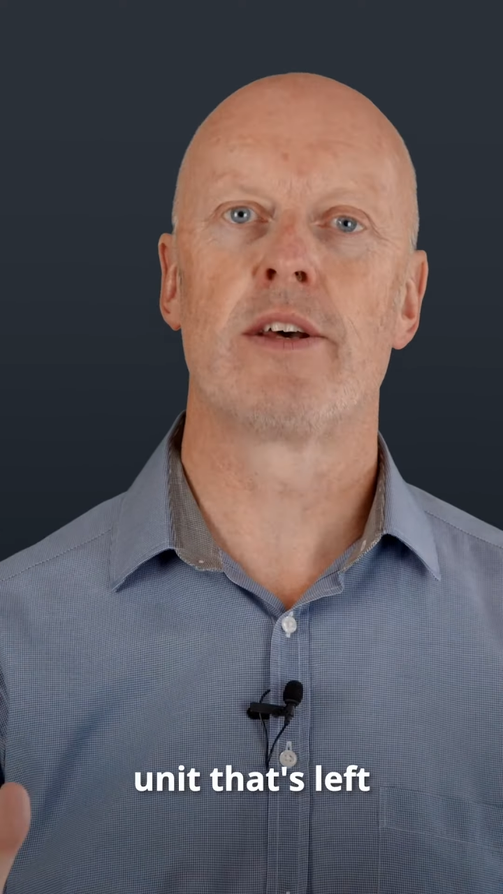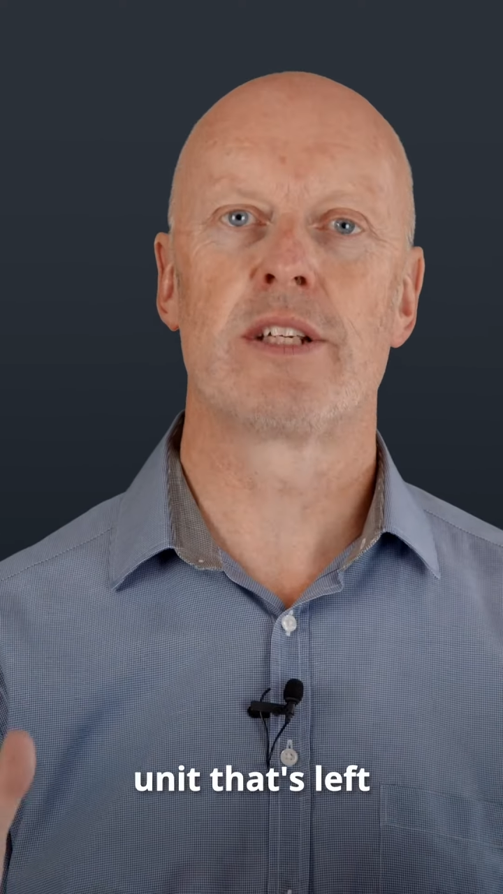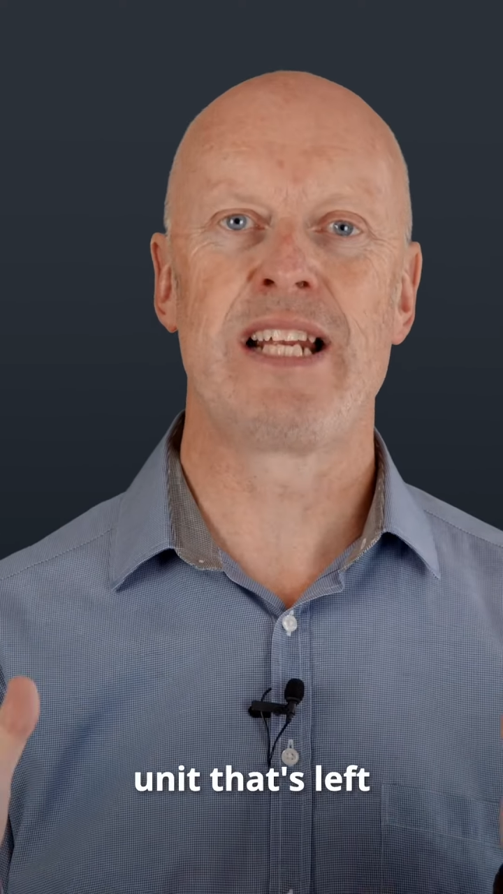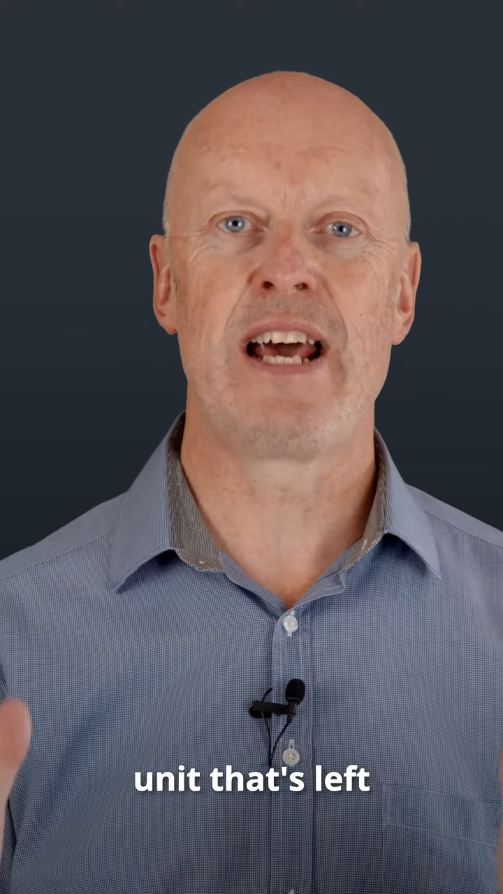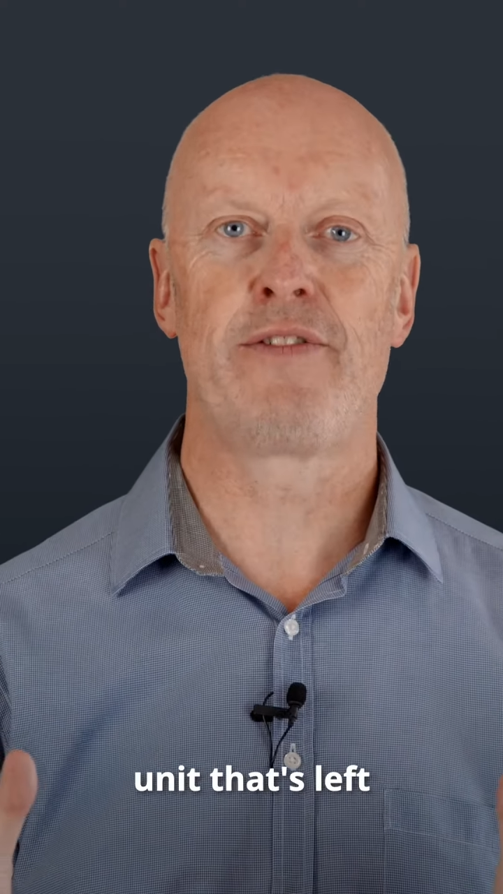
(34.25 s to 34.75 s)

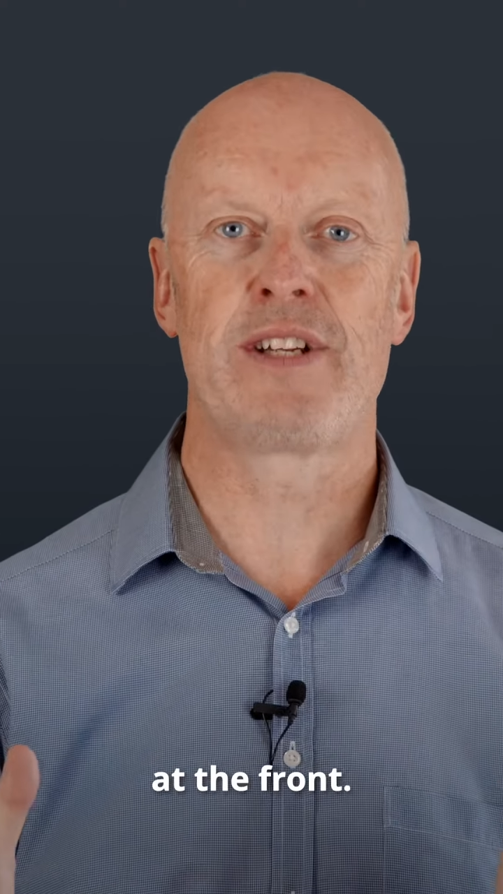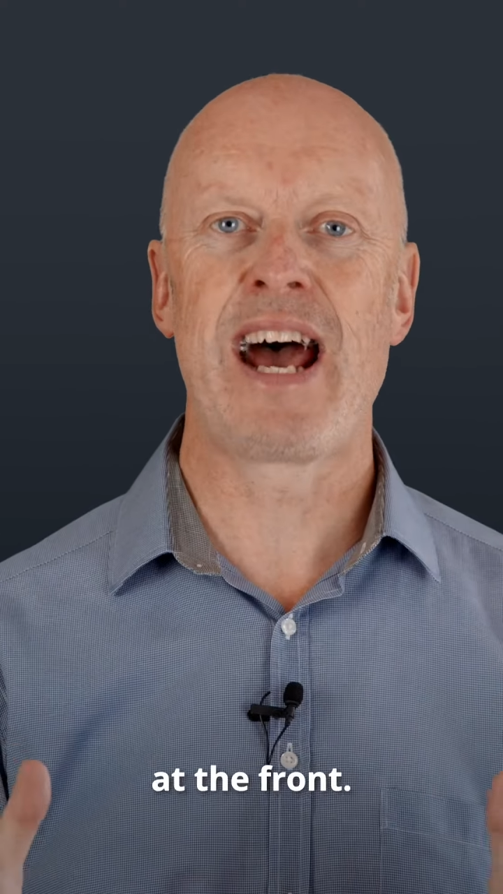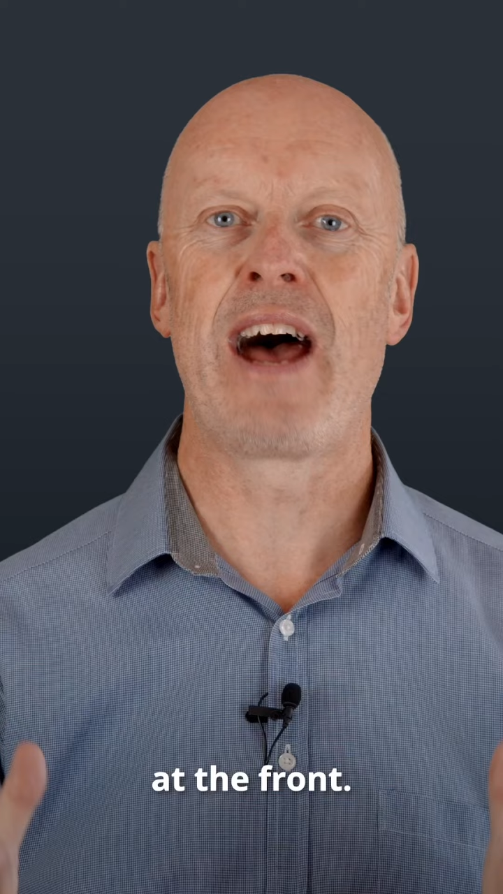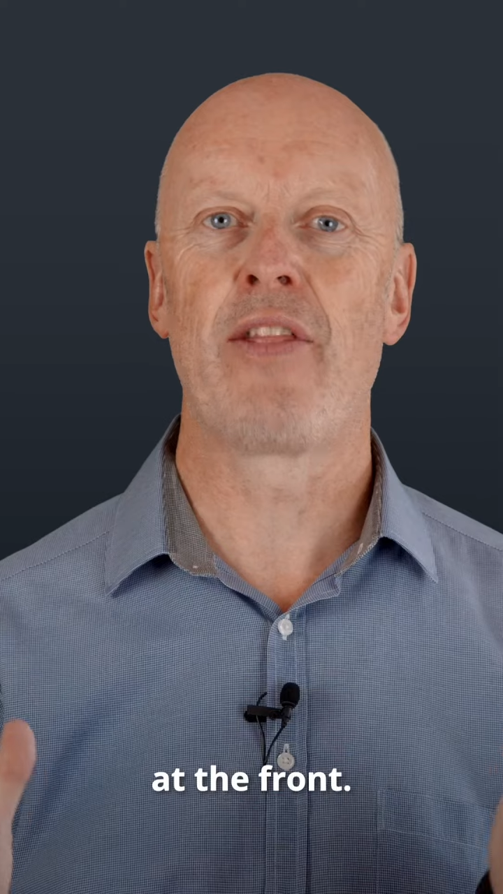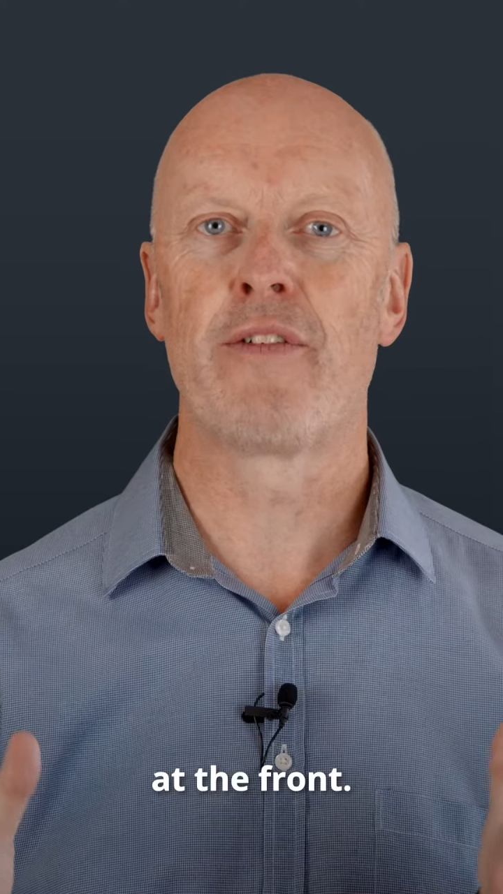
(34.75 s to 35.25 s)
that's left
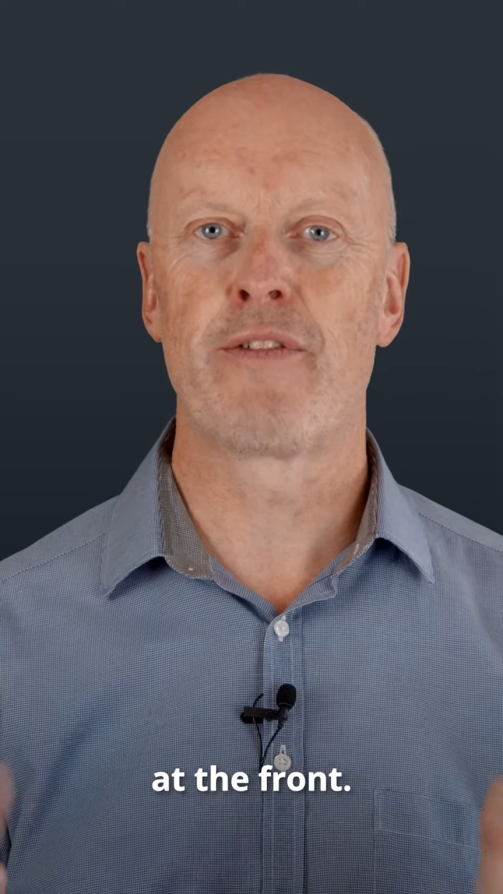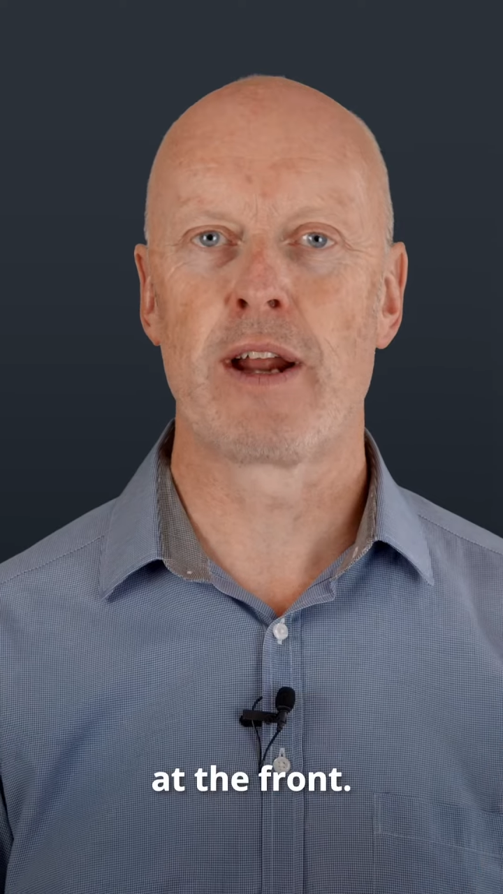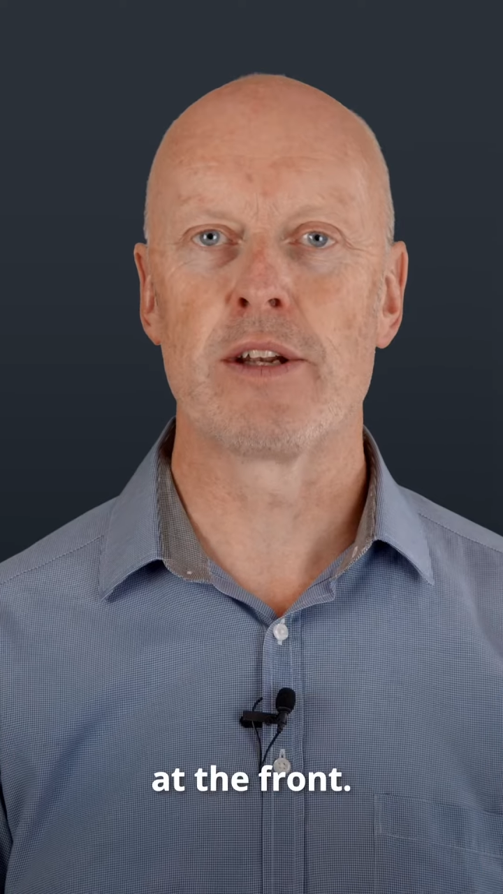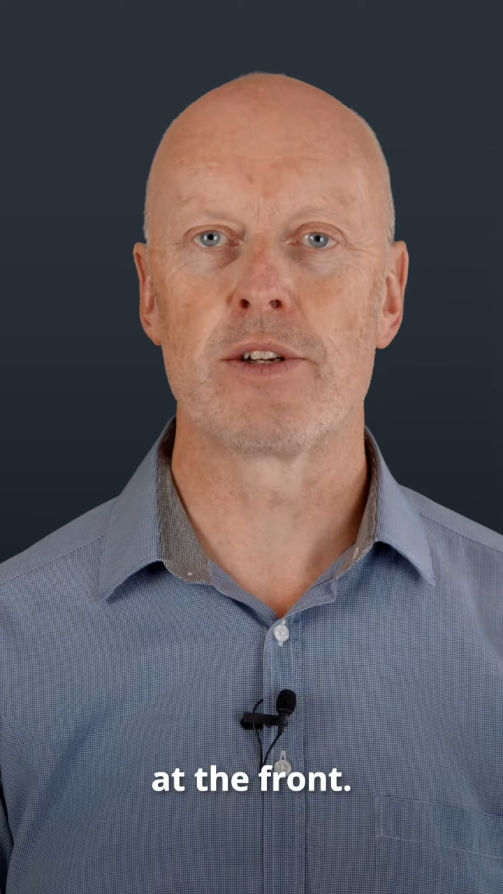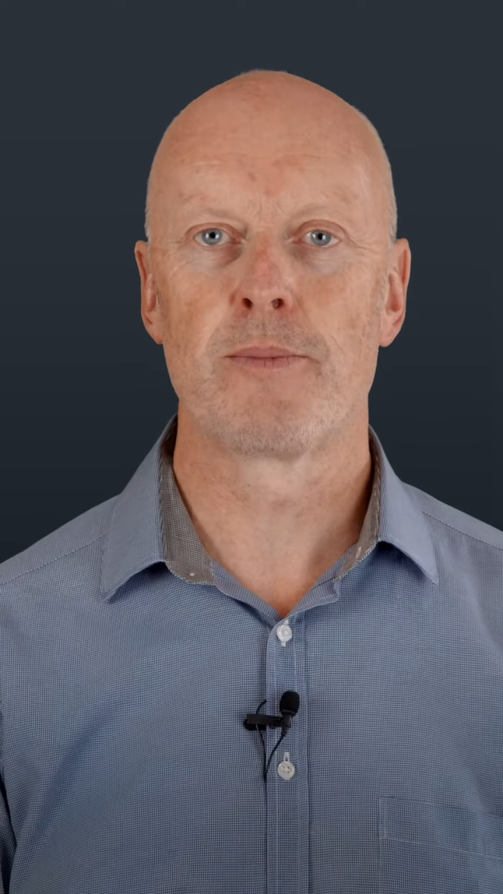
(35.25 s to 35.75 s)
at the
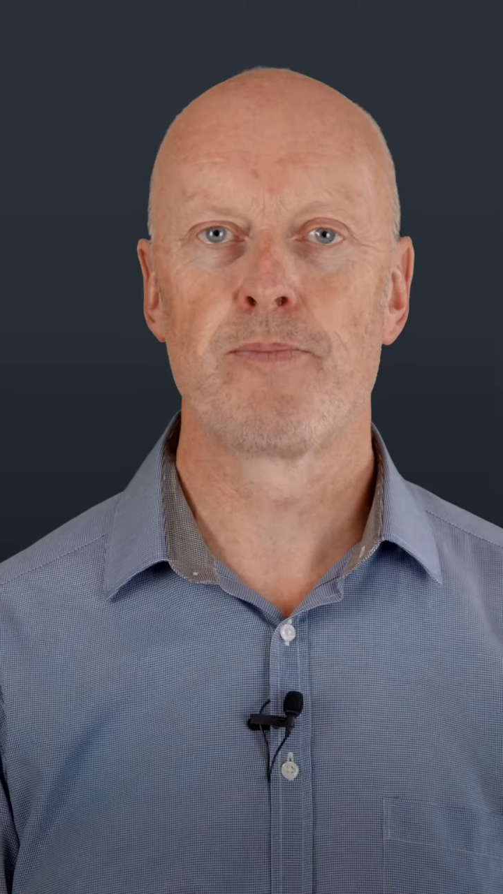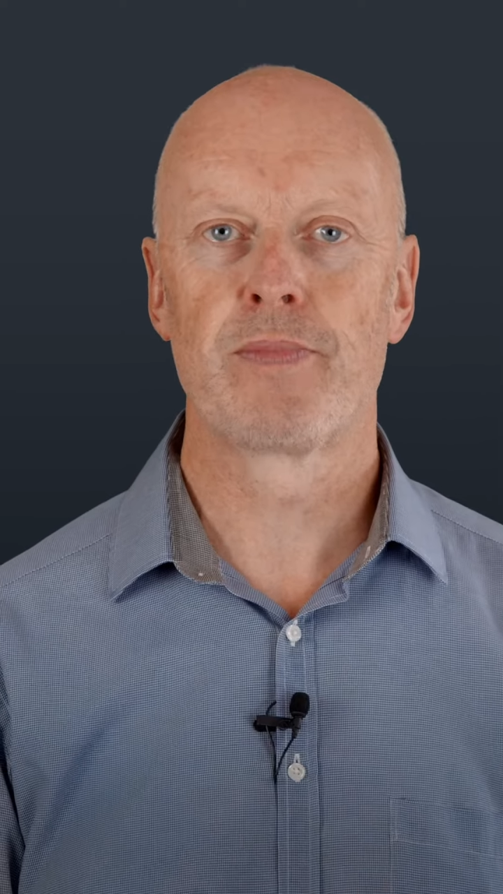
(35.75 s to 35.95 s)
front.